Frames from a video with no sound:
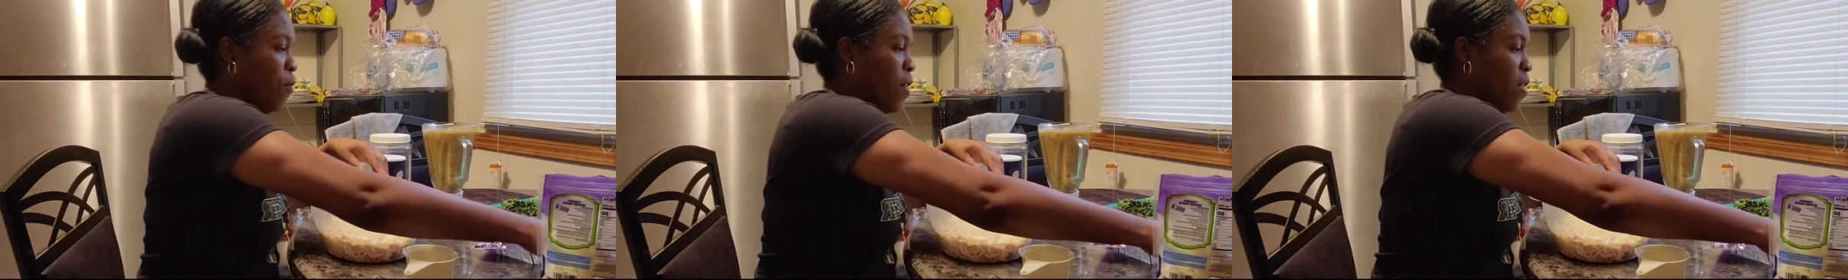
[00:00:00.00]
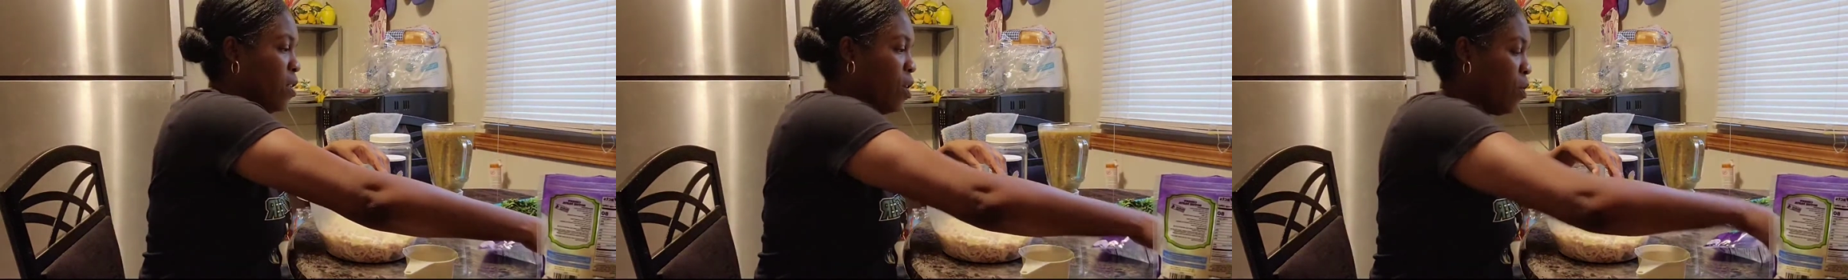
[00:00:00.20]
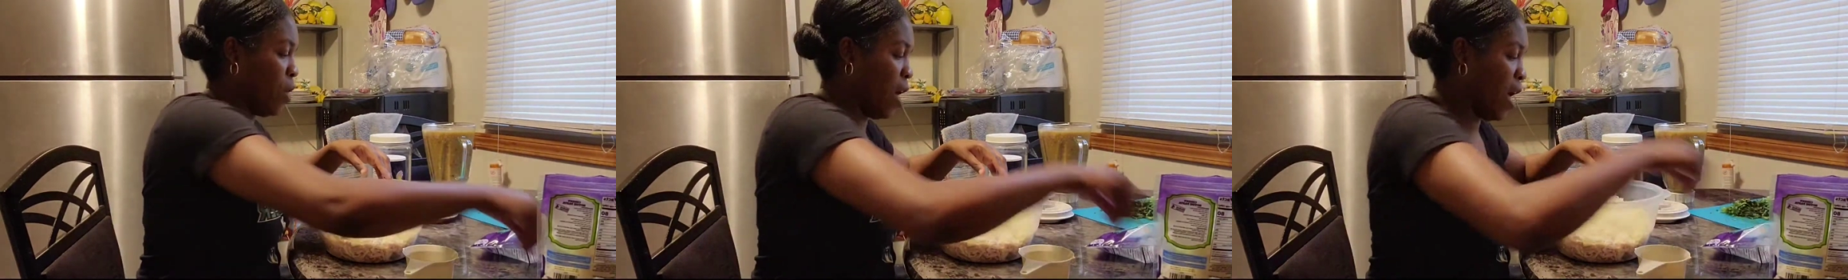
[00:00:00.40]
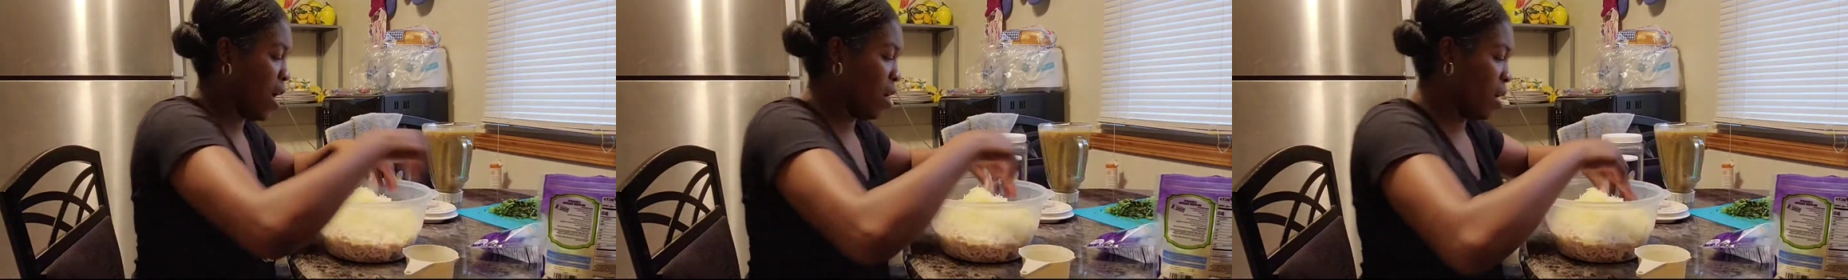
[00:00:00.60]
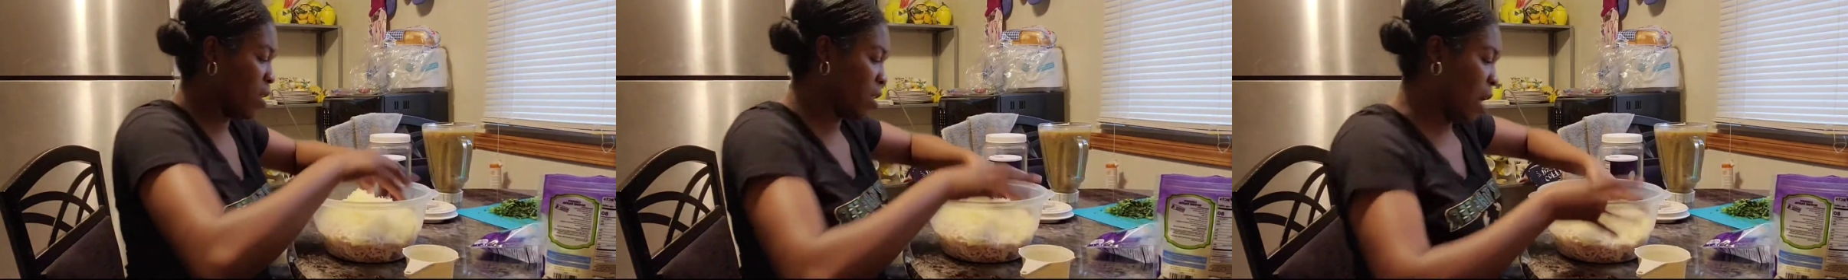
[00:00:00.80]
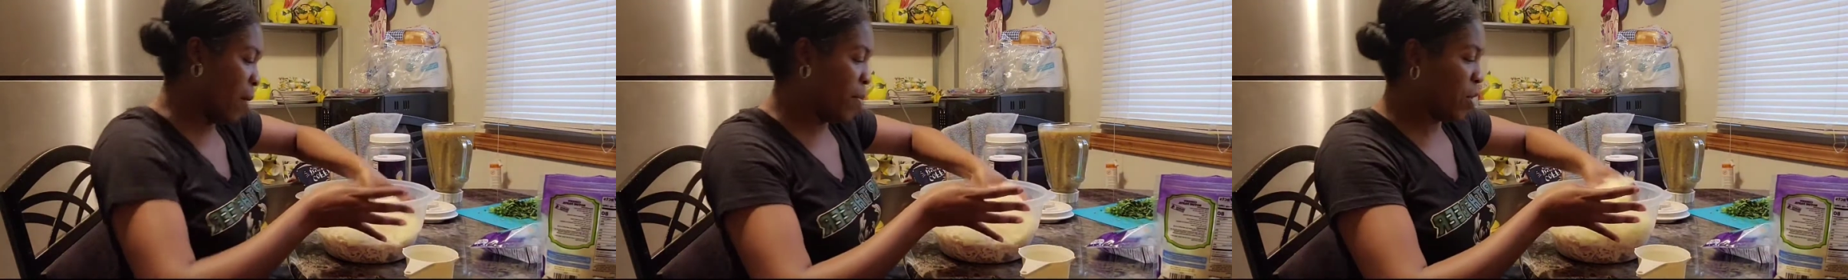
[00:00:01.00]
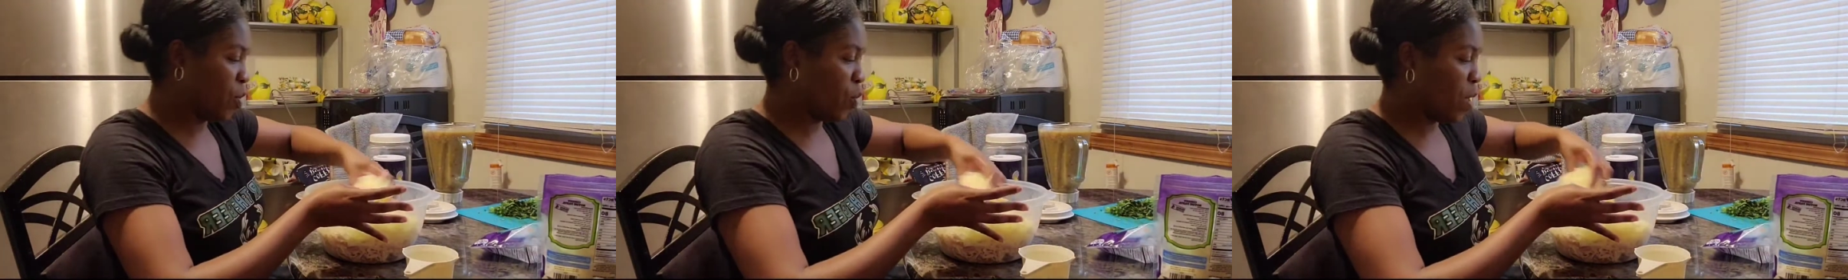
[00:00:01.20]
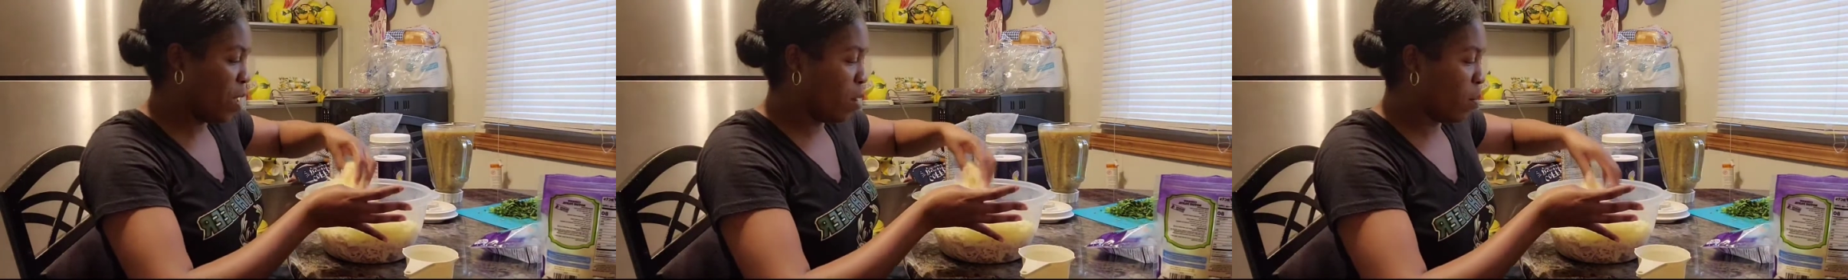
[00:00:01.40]
fresco to add on top
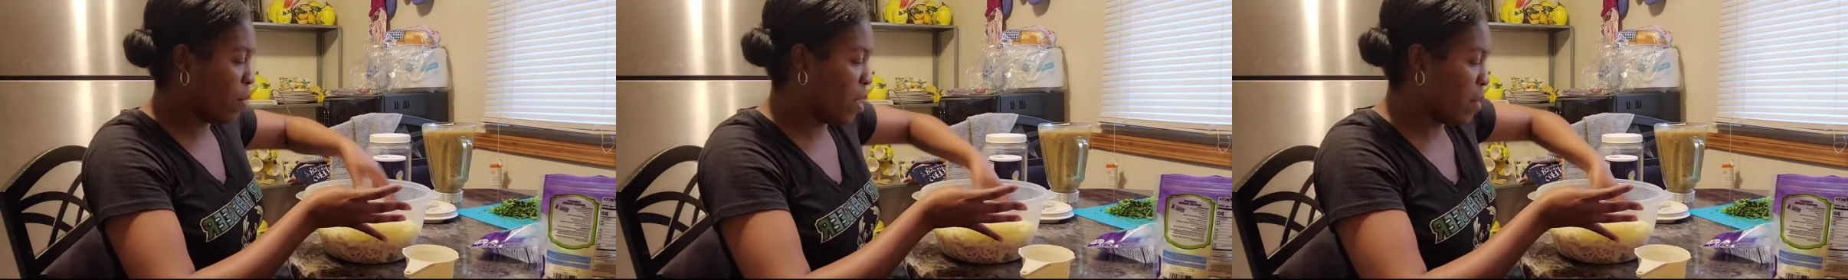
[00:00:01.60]
as well,